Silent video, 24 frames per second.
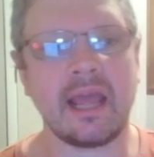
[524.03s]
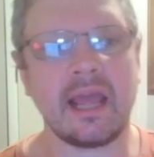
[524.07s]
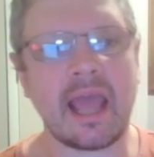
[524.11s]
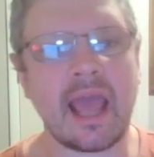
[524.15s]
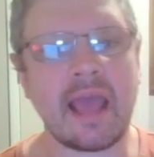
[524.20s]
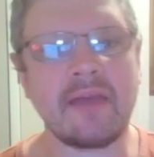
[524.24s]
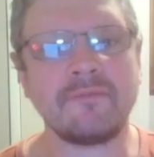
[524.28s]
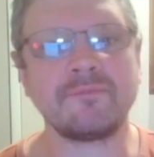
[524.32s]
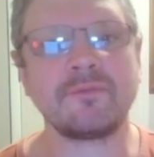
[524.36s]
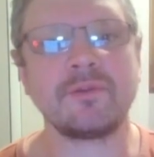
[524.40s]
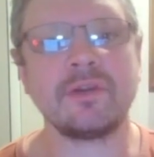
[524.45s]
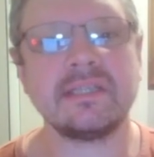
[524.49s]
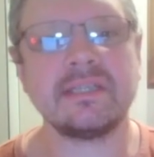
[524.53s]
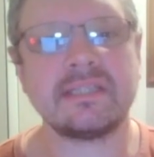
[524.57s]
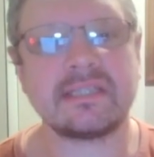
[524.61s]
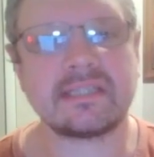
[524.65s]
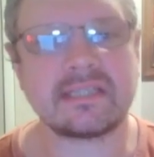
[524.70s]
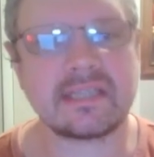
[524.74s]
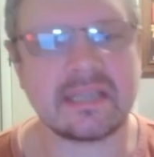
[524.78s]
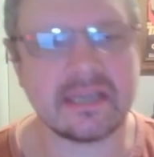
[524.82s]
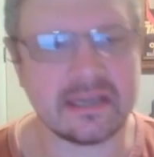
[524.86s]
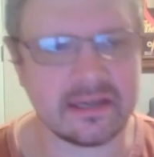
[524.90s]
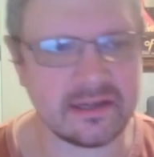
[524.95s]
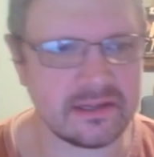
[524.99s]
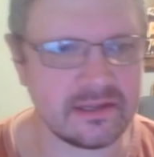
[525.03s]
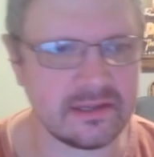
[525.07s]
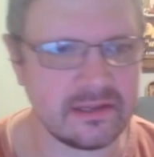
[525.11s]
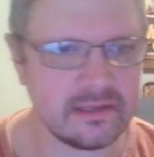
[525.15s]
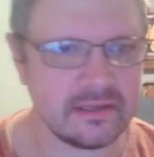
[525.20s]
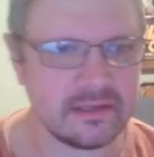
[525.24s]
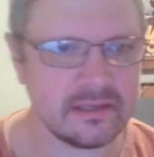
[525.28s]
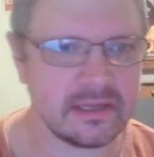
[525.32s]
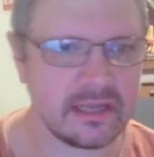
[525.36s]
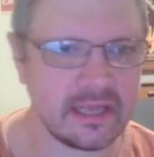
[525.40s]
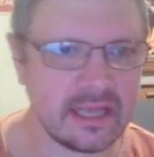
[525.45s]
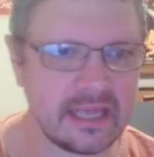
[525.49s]
Every skill
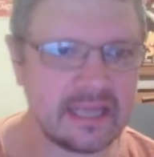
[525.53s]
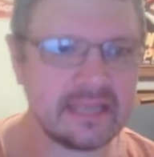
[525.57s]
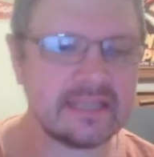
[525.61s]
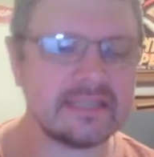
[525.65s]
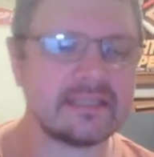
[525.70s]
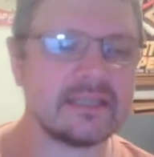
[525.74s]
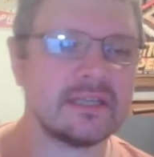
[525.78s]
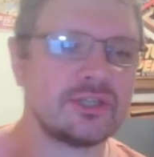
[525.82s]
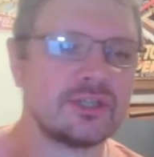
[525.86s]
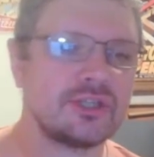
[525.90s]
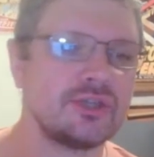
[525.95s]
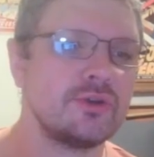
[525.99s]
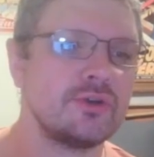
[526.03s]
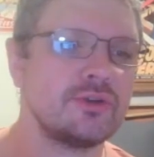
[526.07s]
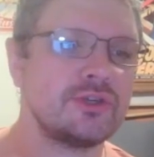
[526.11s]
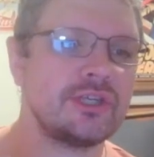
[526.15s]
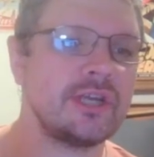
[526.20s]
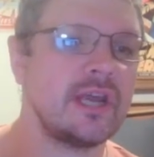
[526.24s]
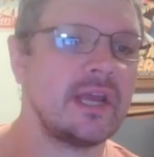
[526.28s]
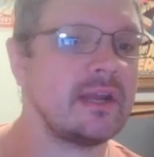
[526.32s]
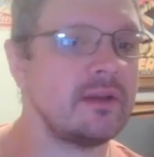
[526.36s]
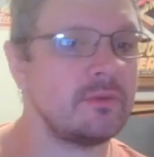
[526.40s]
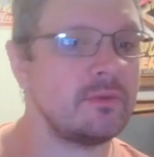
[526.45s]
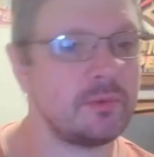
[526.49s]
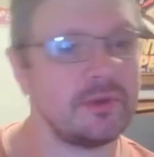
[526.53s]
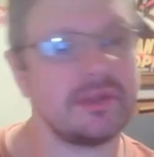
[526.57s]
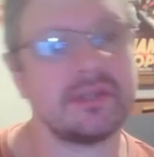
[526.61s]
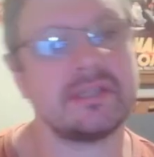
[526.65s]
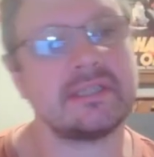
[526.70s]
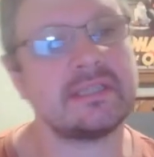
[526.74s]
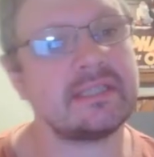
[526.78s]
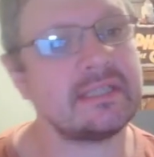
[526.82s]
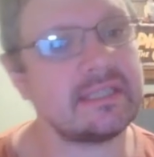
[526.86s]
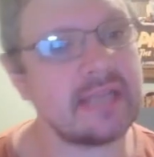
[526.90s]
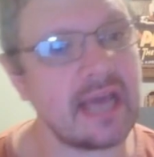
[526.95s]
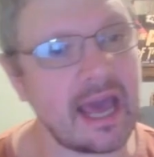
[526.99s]
is associated with a
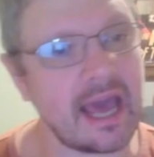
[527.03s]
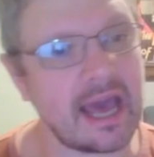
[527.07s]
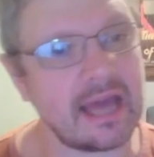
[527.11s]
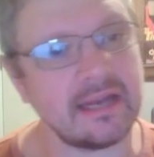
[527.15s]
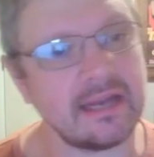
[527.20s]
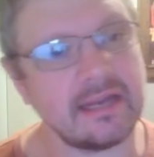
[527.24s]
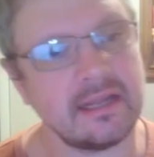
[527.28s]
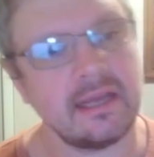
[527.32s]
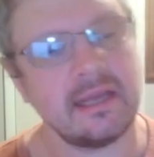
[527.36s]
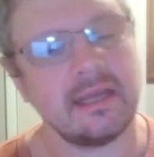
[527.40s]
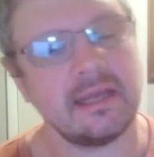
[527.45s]
stat.